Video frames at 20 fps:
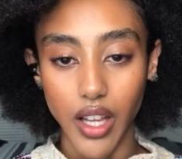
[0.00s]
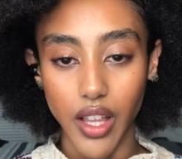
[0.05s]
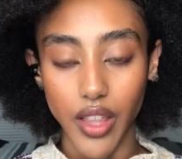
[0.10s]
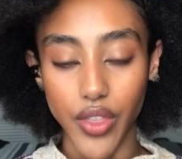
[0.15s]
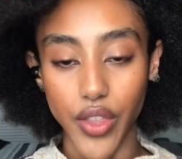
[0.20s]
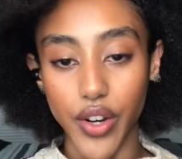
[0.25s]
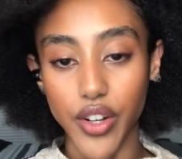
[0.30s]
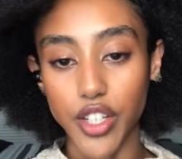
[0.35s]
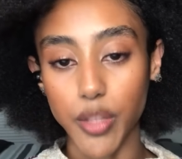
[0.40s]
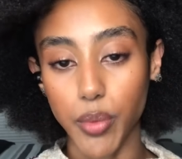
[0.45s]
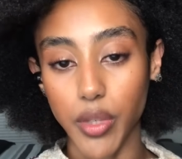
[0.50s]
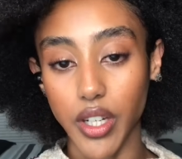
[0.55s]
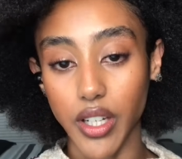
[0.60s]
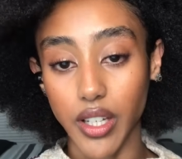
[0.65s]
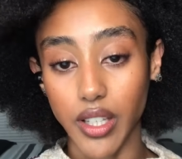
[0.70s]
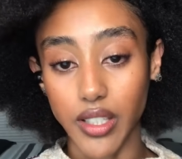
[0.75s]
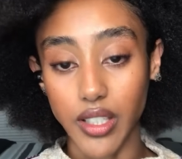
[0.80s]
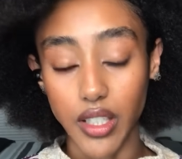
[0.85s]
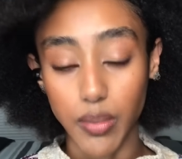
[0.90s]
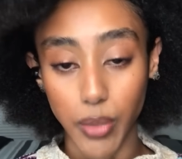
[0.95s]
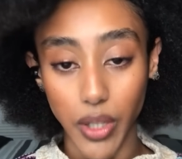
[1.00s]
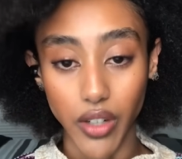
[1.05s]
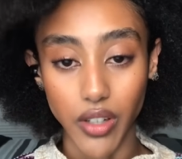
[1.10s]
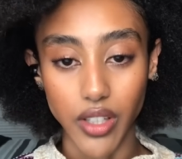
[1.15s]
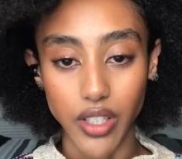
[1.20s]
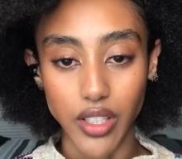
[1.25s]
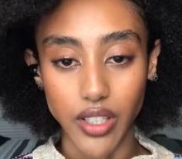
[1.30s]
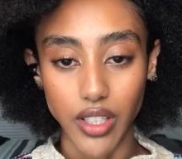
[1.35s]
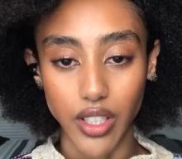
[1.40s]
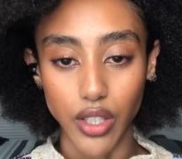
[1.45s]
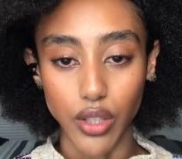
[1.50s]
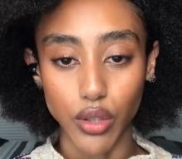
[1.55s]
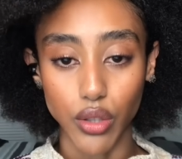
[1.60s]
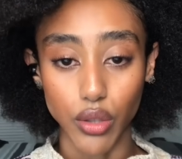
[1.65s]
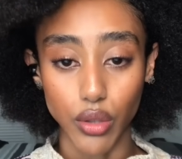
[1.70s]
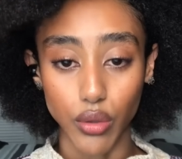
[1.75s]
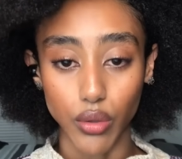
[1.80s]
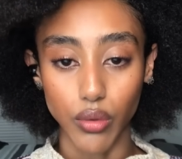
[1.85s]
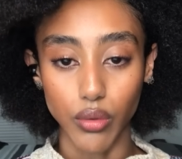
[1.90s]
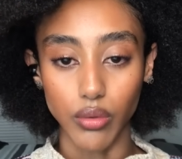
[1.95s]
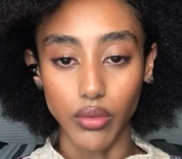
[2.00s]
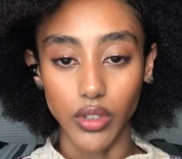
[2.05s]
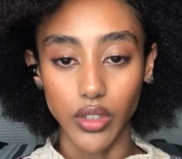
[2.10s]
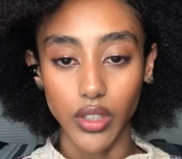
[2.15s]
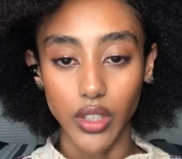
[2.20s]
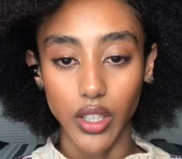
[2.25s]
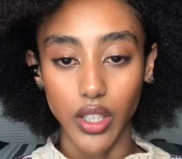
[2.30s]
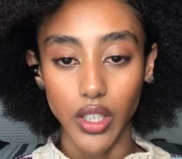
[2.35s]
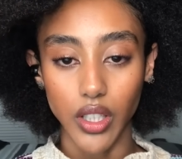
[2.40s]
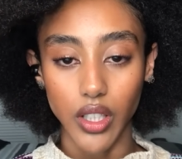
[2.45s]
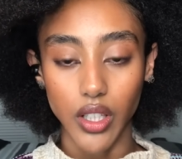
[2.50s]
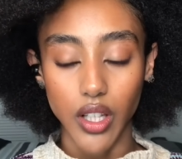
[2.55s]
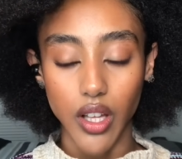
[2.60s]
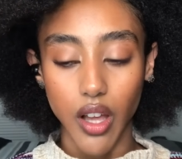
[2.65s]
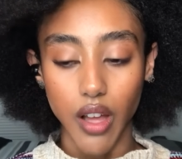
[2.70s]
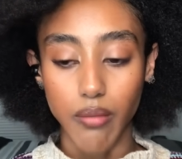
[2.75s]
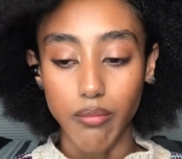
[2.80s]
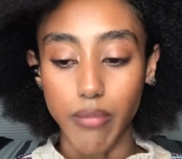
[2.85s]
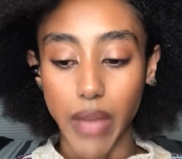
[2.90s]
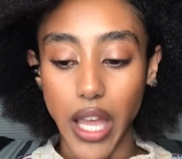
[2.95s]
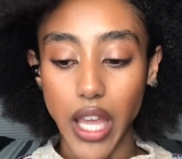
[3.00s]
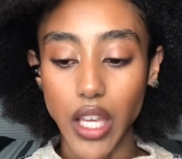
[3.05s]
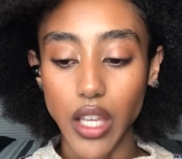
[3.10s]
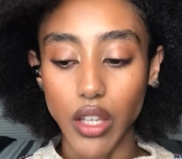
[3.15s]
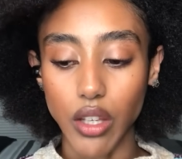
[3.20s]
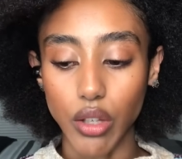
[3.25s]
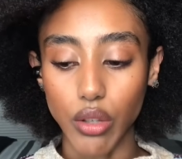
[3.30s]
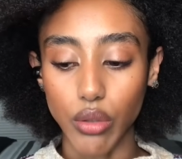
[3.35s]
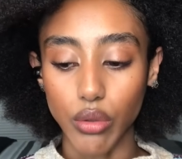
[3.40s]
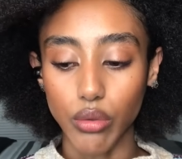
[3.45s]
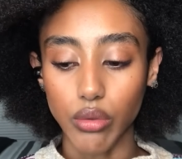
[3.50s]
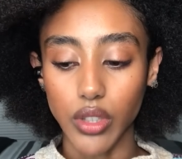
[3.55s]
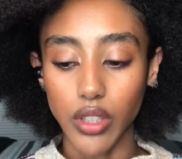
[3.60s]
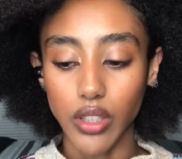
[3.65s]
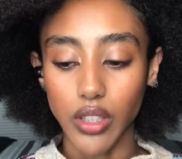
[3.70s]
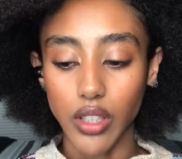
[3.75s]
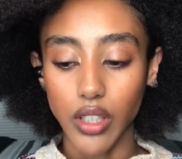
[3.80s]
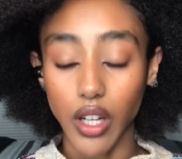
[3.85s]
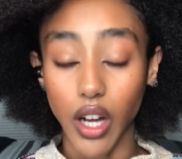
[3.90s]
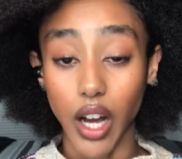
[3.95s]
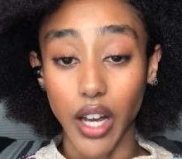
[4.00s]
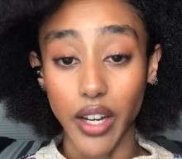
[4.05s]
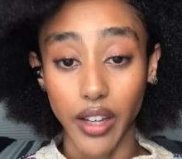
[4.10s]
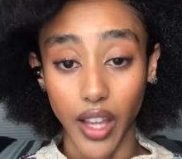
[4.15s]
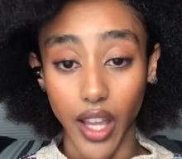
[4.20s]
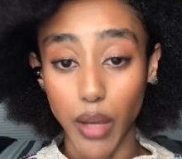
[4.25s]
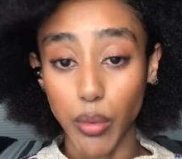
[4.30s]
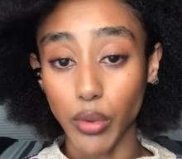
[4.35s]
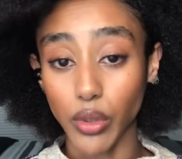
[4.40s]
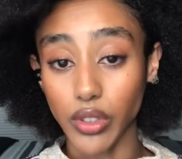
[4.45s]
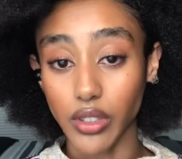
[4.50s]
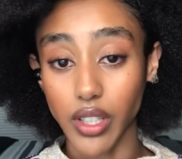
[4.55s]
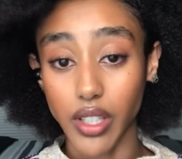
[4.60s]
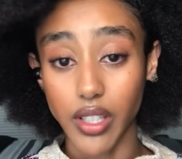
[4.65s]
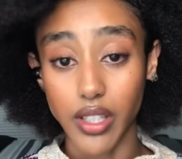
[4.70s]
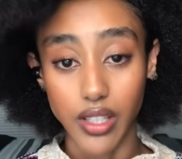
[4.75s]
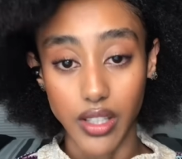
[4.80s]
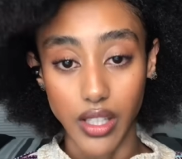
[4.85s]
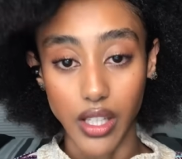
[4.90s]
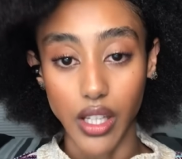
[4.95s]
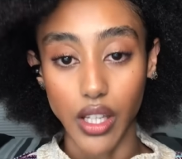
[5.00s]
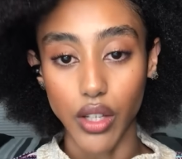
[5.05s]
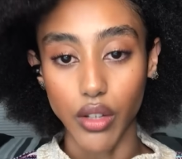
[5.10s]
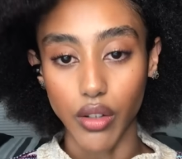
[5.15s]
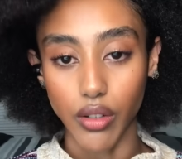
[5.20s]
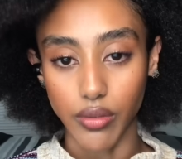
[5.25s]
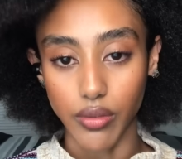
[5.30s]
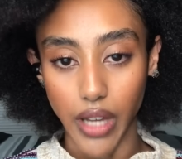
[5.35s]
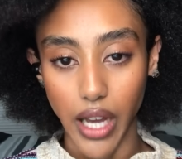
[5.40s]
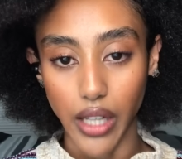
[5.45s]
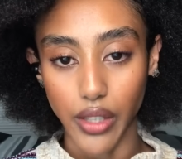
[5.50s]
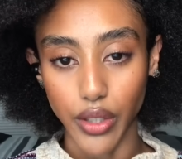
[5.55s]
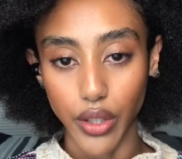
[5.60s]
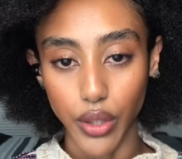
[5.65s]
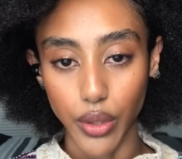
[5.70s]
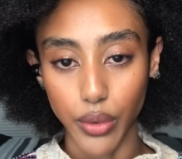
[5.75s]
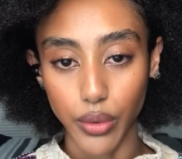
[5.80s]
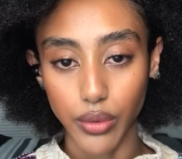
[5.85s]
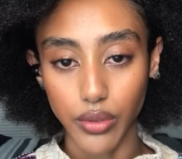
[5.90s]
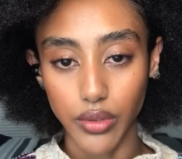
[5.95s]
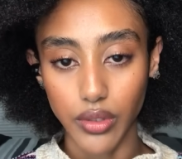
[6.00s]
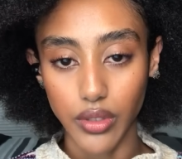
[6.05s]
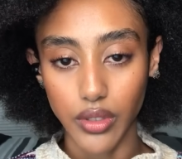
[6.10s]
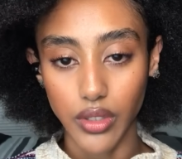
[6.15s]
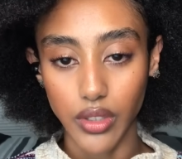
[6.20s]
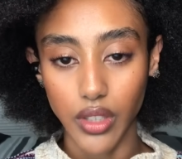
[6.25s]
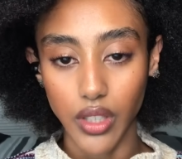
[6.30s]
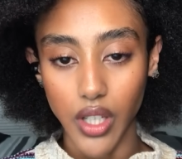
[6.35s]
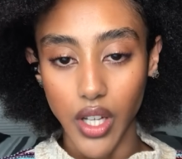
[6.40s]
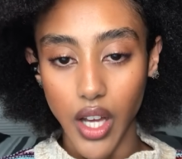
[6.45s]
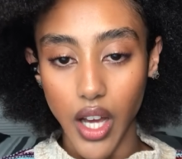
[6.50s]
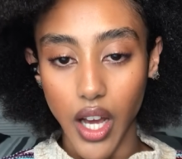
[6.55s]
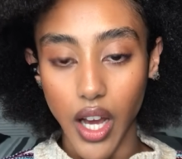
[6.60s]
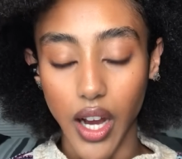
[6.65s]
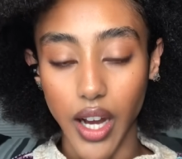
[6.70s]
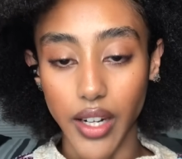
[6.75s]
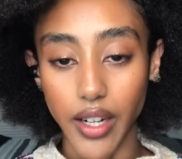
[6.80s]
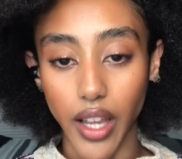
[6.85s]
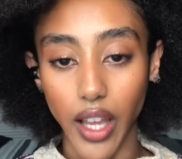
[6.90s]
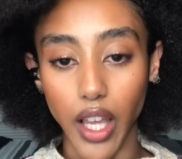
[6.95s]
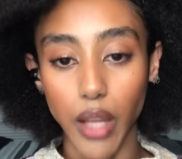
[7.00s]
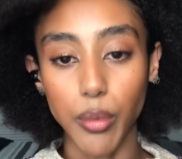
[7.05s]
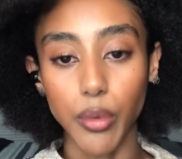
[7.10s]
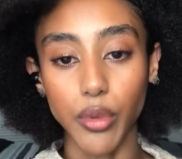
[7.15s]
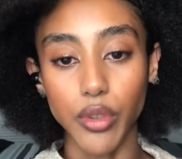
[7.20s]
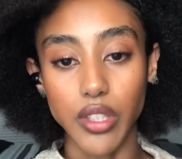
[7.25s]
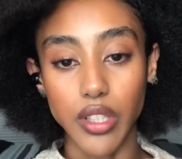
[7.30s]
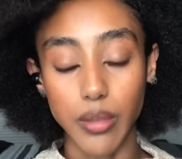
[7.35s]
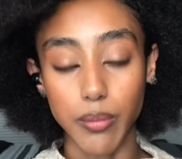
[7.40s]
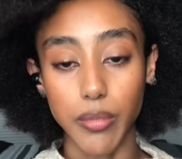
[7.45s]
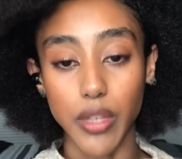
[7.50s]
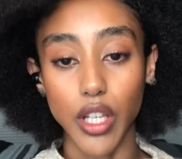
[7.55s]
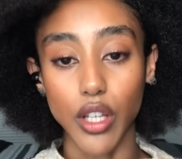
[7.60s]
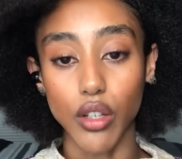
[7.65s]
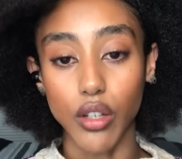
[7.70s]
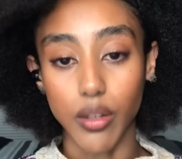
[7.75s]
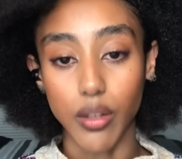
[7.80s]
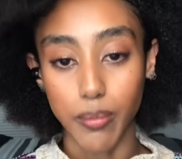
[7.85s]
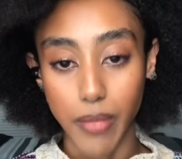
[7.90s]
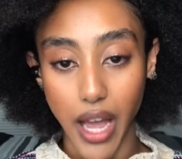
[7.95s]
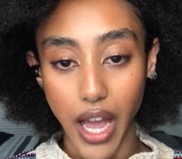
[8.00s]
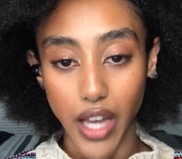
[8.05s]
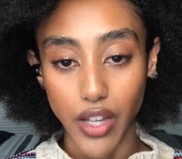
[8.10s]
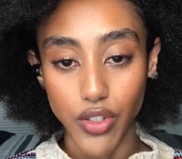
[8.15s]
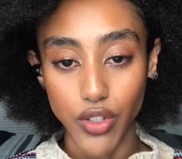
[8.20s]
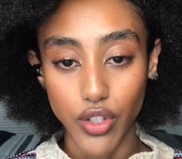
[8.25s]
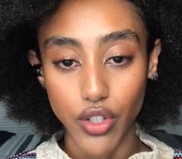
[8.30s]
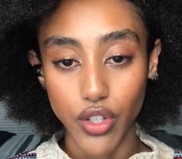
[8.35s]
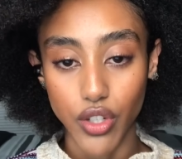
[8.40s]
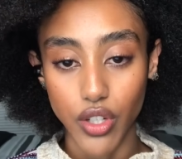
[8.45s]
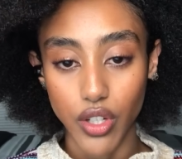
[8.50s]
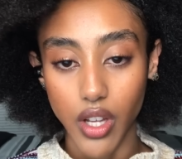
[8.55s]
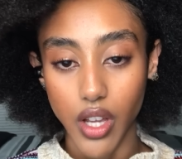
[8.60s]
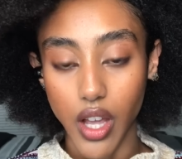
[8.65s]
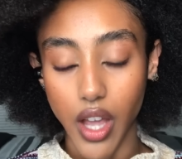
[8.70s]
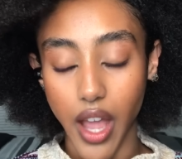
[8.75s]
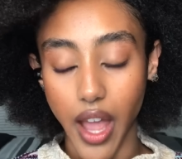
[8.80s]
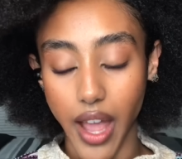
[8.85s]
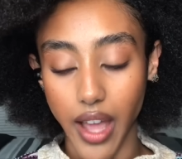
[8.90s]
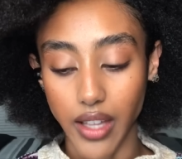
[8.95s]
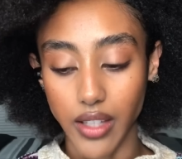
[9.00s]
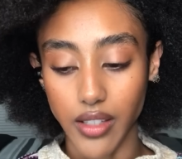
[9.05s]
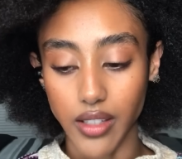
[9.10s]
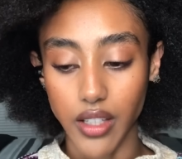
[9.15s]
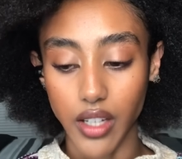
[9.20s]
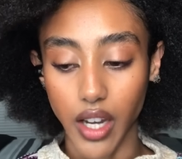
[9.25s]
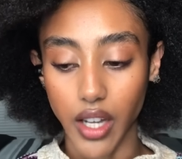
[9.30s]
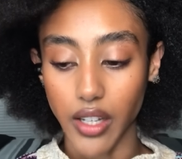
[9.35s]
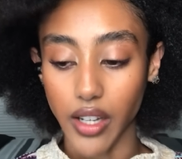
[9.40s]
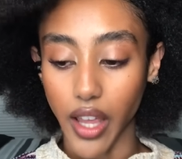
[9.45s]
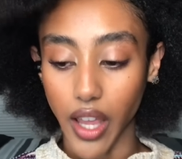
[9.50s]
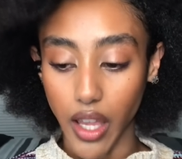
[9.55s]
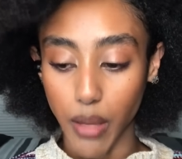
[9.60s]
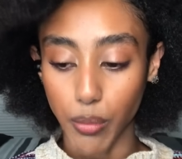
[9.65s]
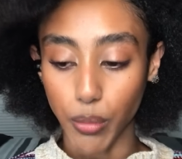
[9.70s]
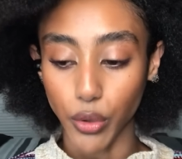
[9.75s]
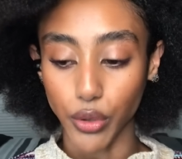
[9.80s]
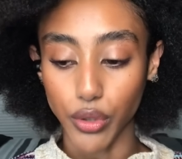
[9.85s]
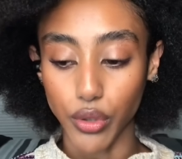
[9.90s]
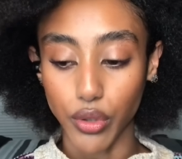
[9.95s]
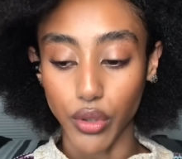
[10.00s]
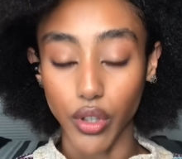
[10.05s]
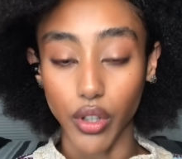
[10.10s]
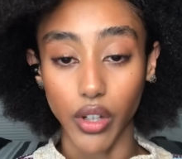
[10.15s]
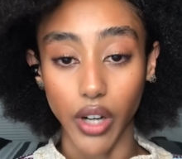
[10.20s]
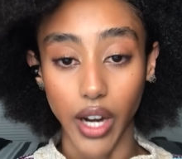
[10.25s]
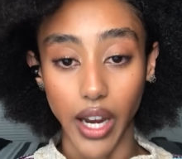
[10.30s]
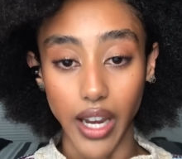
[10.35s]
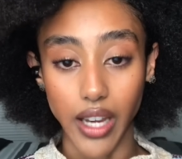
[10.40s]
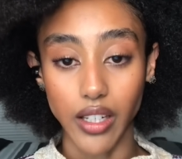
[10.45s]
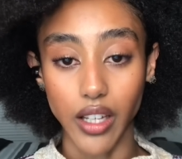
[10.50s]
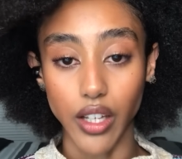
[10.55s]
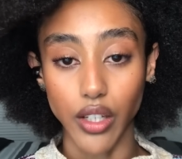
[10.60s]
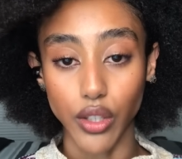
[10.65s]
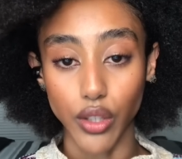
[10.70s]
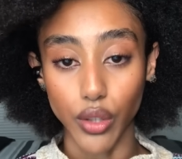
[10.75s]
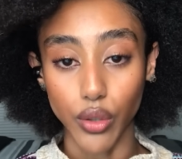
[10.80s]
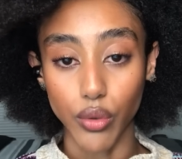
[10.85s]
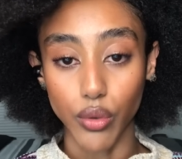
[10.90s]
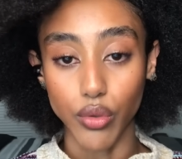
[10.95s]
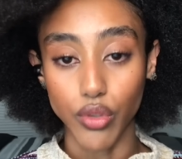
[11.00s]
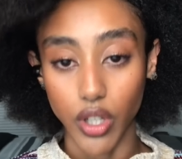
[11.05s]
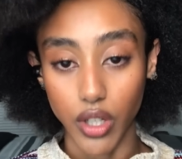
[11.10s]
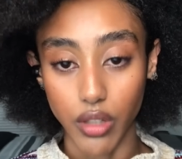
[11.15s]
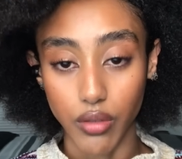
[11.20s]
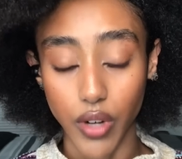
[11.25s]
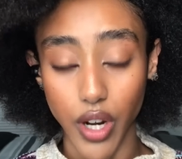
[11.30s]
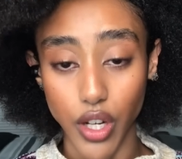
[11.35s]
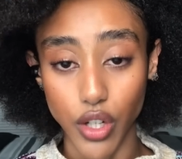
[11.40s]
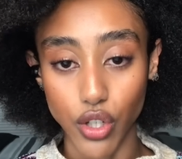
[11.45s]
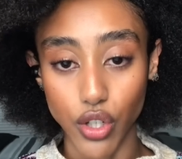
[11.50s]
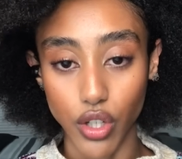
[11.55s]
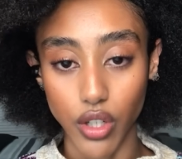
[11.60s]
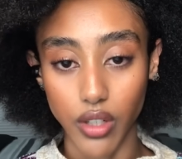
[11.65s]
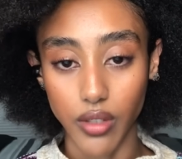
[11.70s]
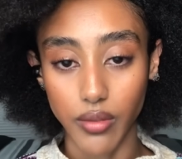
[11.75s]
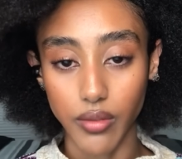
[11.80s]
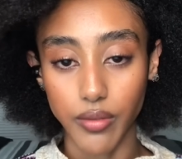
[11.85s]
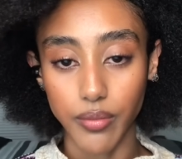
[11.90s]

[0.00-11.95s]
there's been a conspiracy to make you unable to see your value, unable to meet your match, and unable to create a new generation.